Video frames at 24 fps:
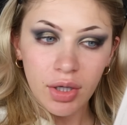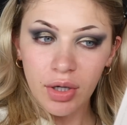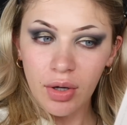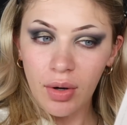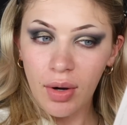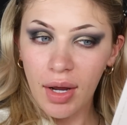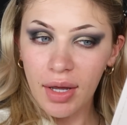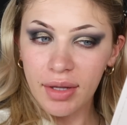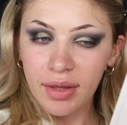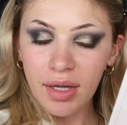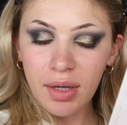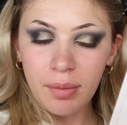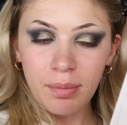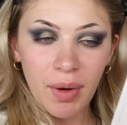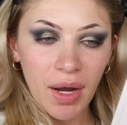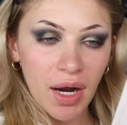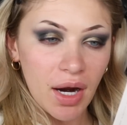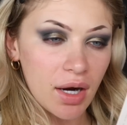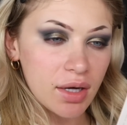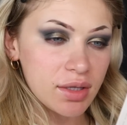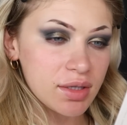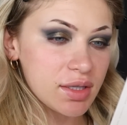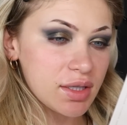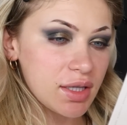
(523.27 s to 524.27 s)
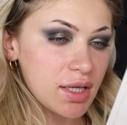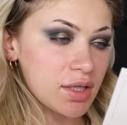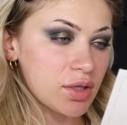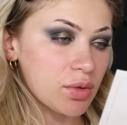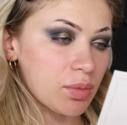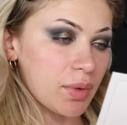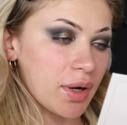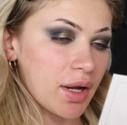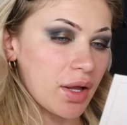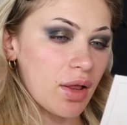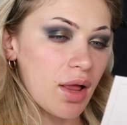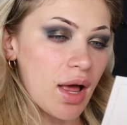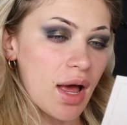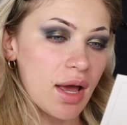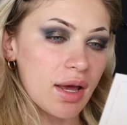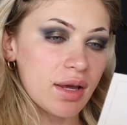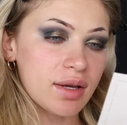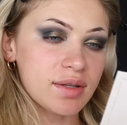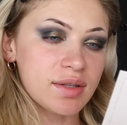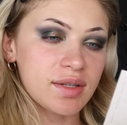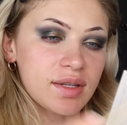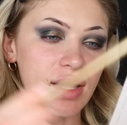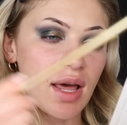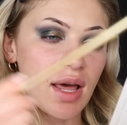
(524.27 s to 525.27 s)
You know, I think parents need to realize